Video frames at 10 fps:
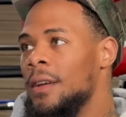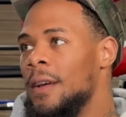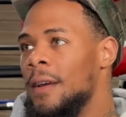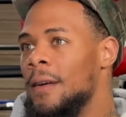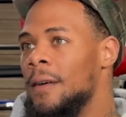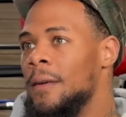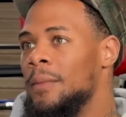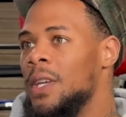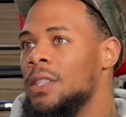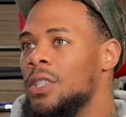And
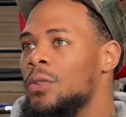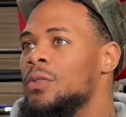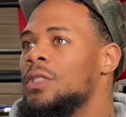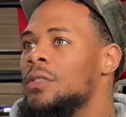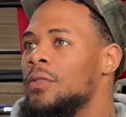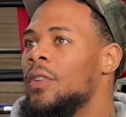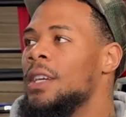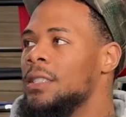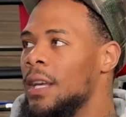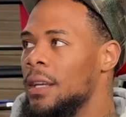he chose to fight
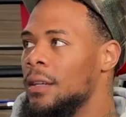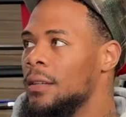Tank.